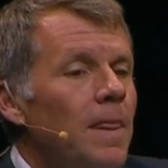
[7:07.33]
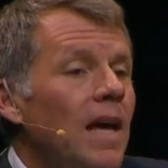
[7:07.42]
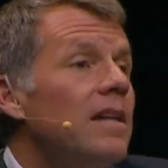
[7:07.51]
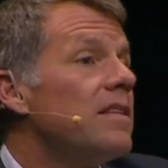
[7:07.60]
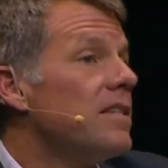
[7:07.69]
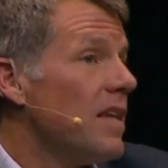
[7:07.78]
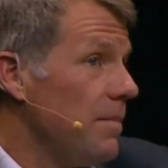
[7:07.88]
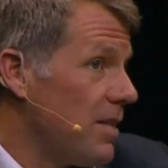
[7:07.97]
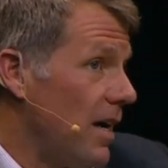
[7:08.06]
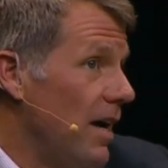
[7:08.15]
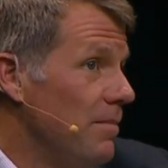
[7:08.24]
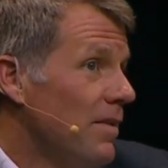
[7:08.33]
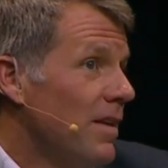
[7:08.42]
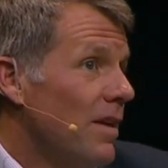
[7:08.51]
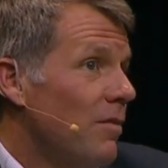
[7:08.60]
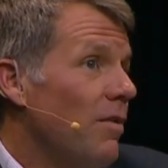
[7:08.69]
And at the same time,
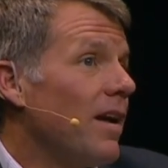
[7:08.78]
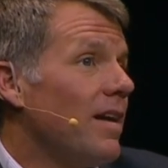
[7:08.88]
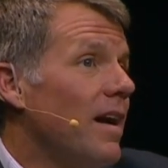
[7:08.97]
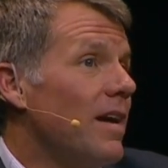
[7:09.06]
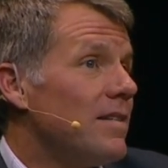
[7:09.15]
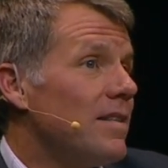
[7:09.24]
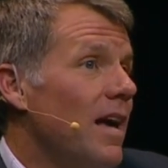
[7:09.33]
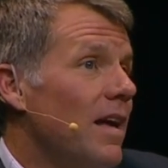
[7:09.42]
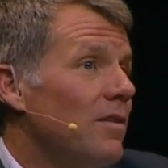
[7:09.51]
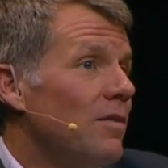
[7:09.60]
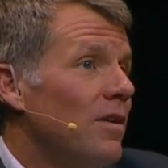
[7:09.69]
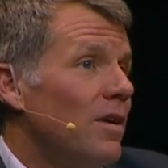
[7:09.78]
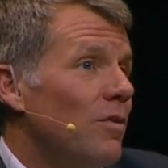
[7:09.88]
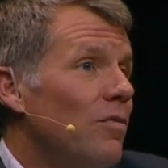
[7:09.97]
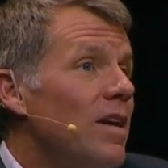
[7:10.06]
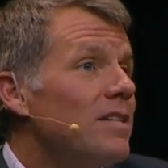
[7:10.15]
recognize that
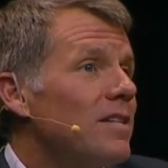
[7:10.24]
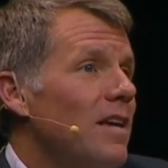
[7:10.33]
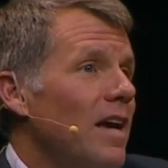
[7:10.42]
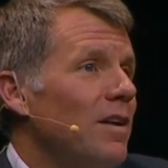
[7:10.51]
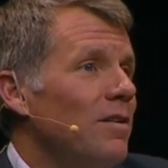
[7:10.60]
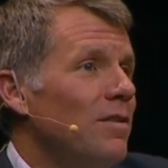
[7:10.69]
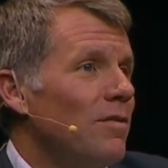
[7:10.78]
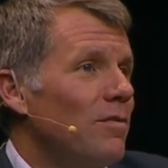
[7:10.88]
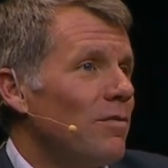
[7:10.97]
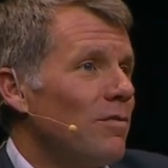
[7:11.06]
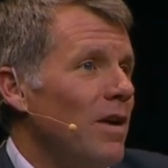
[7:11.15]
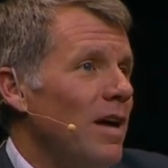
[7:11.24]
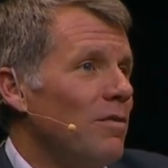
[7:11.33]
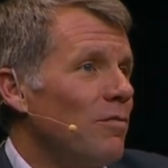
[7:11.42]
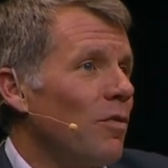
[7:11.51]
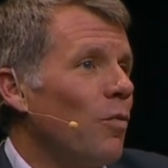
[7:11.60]
risk and
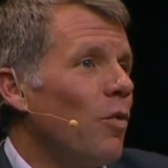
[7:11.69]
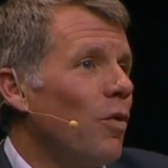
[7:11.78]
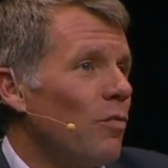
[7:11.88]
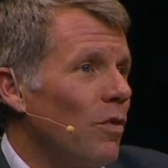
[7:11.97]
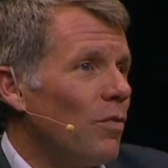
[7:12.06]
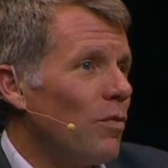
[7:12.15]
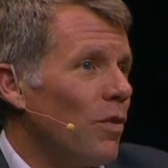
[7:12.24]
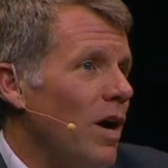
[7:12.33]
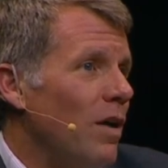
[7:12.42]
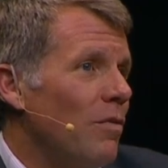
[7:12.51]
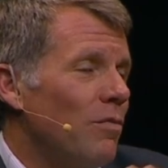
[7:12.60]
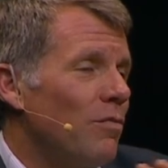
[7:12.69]
and reward, uh,